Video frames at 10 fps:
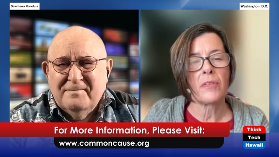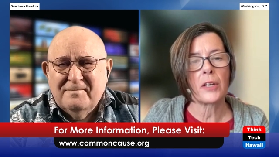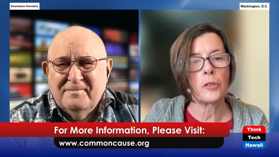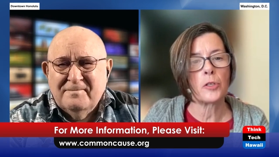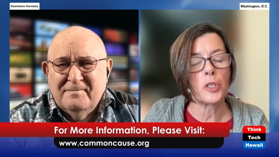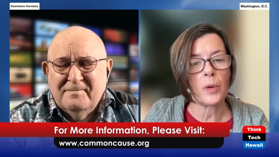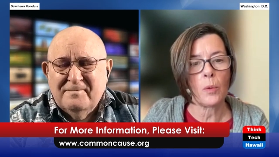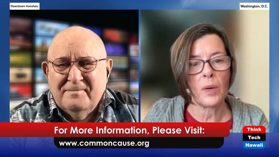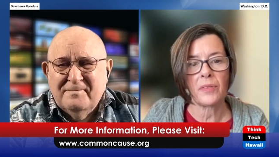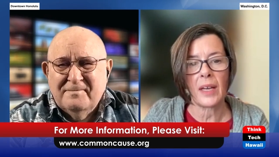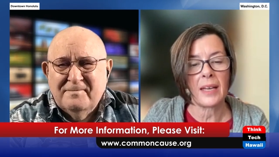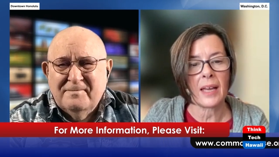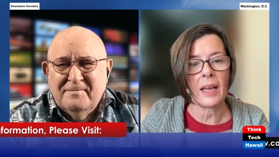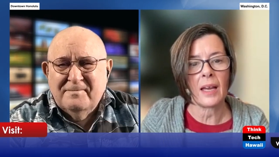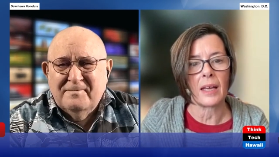Speaker 1: that are doing what they
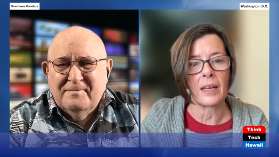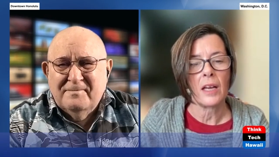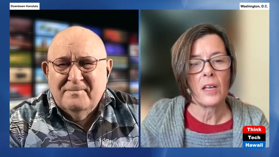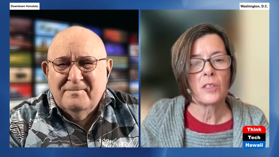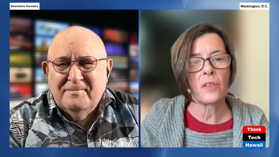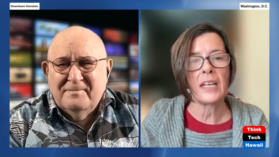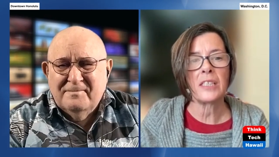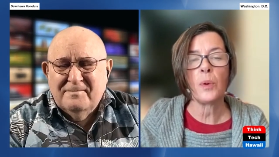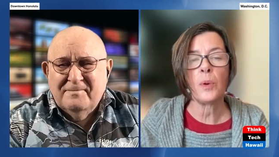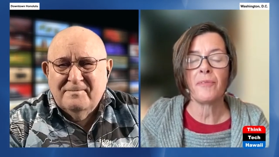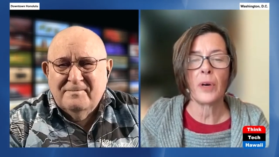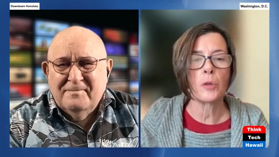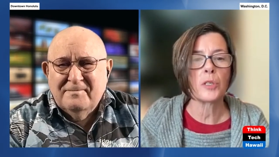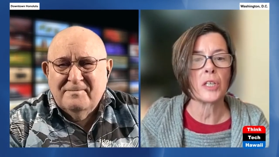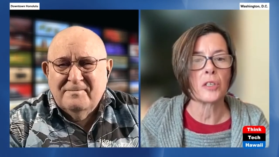can. So that's what
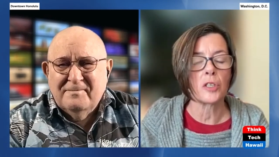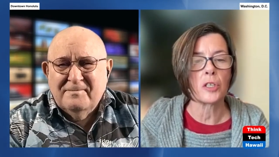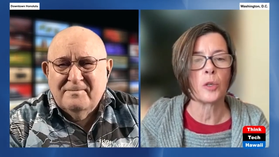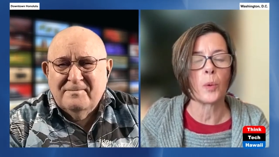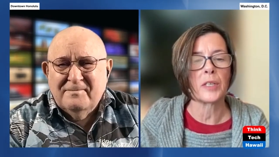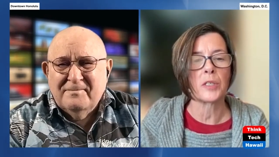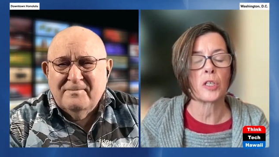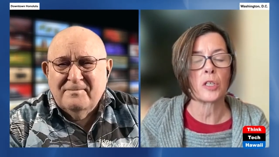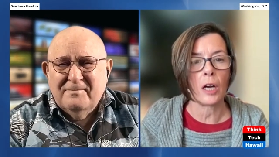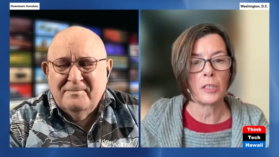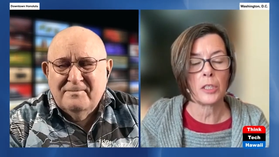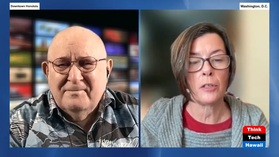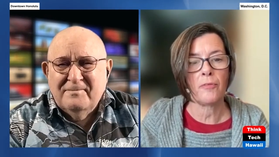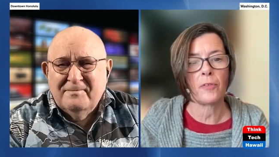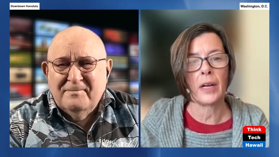folks can do is talk to your
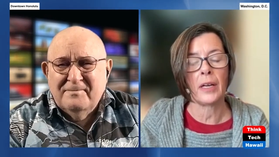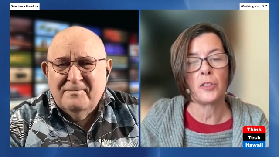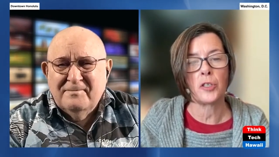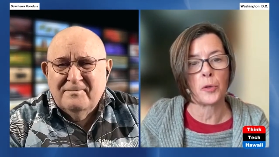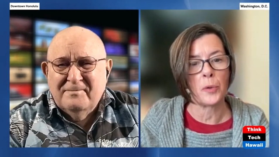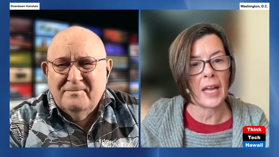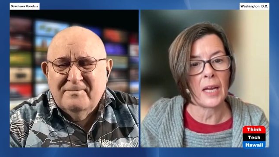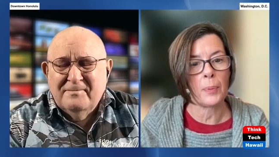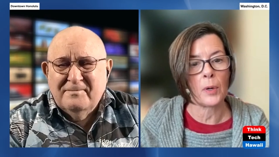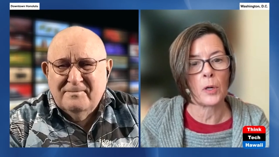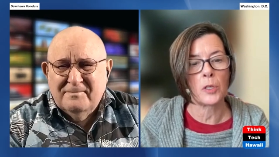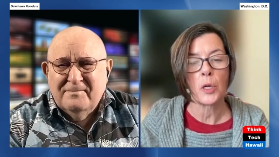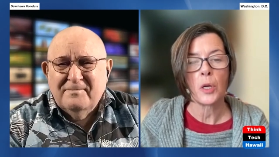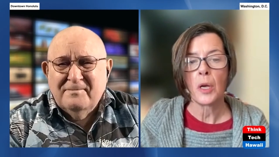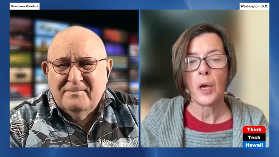friends, your neighbors,
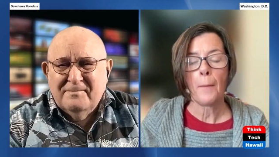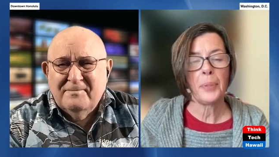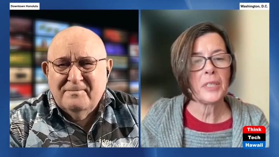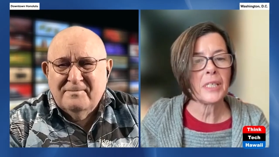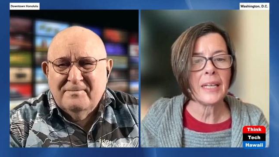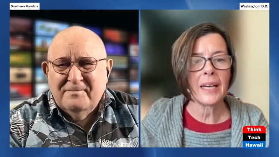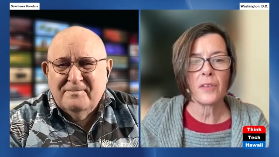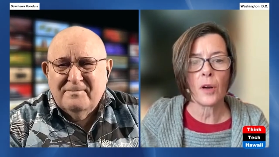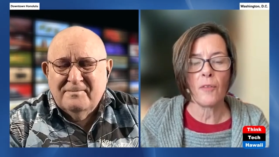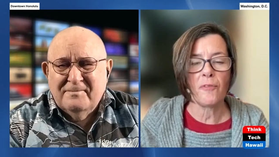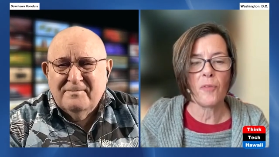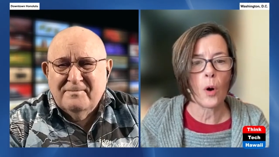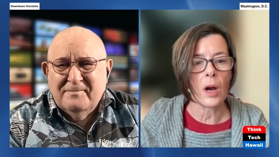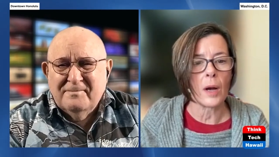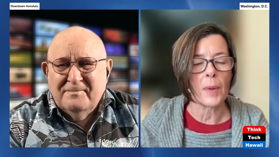put together a
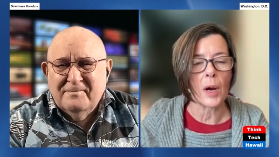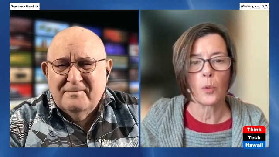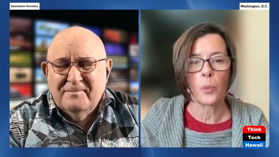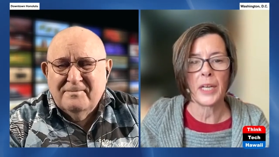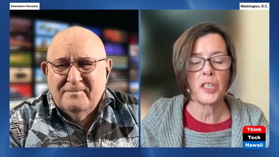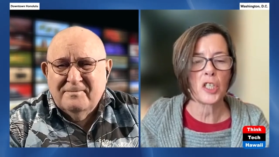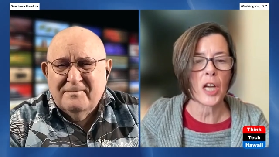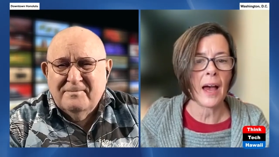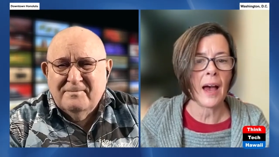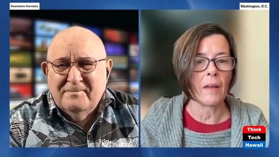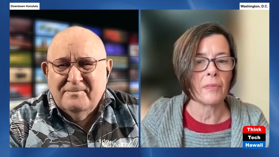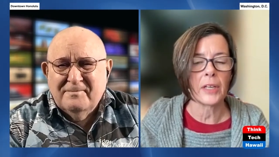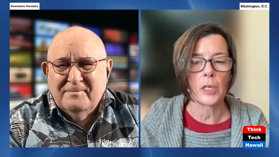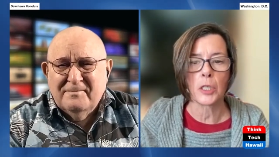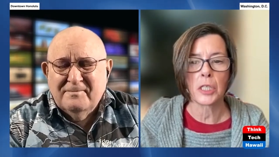forum, reach out.
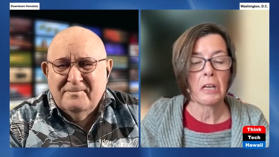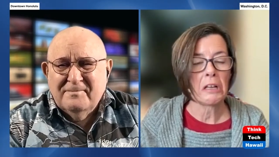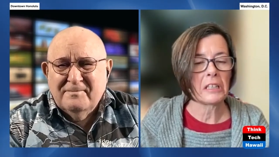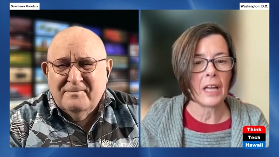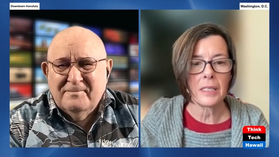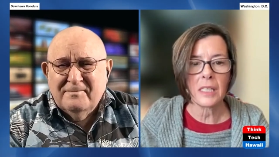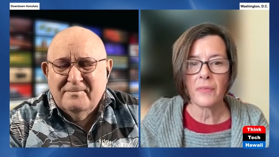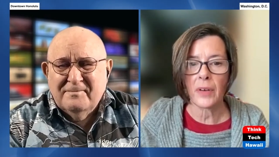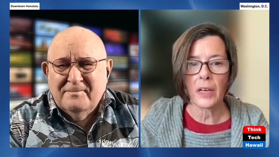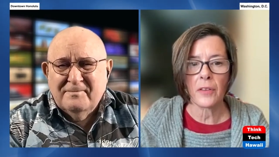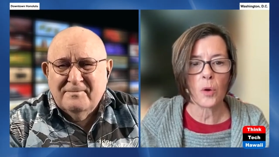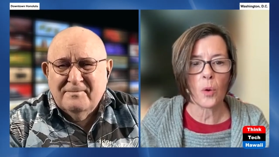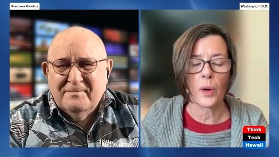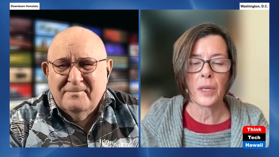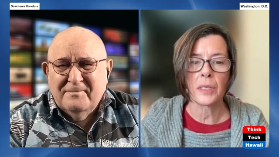There's lots of other
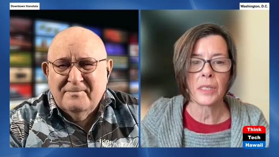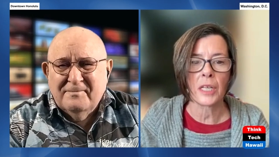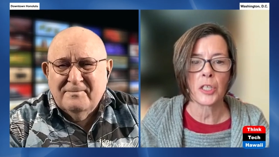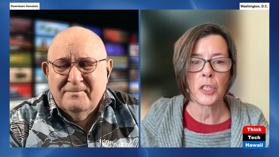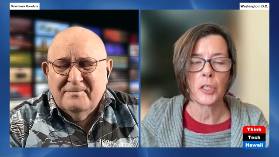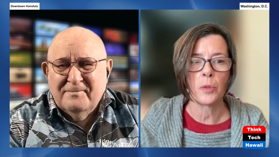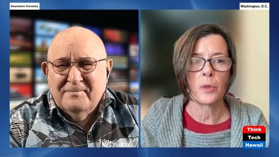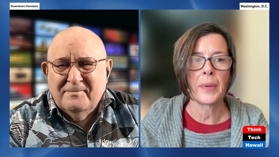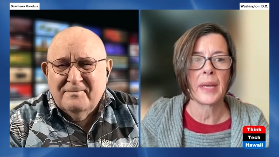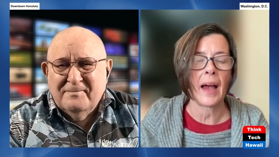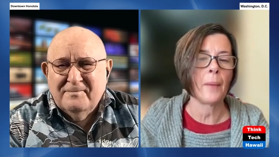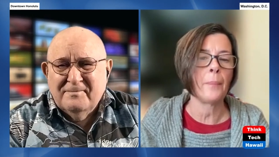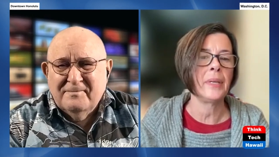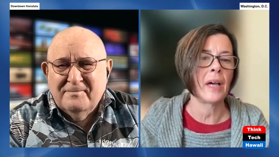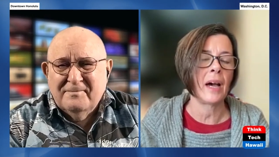organizations who would be
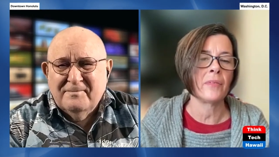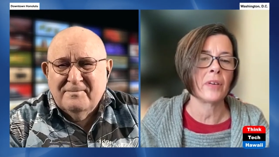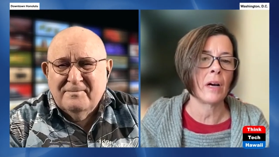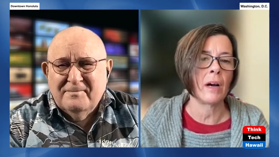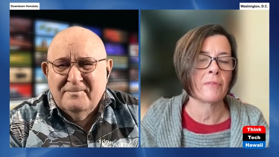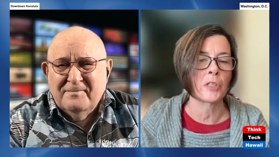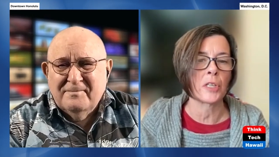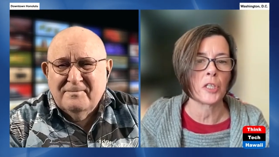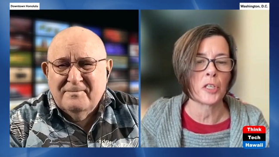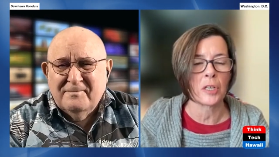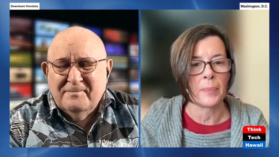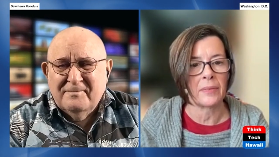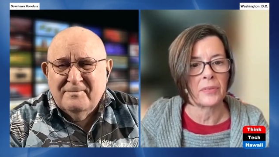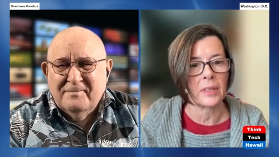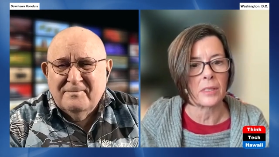happy to have a conversation
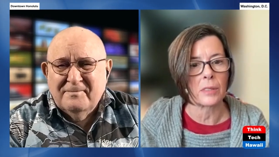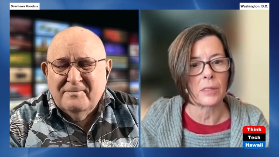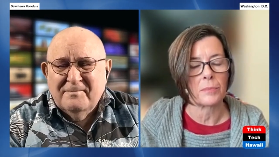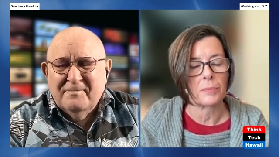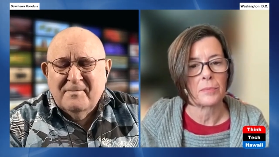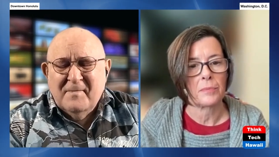about this.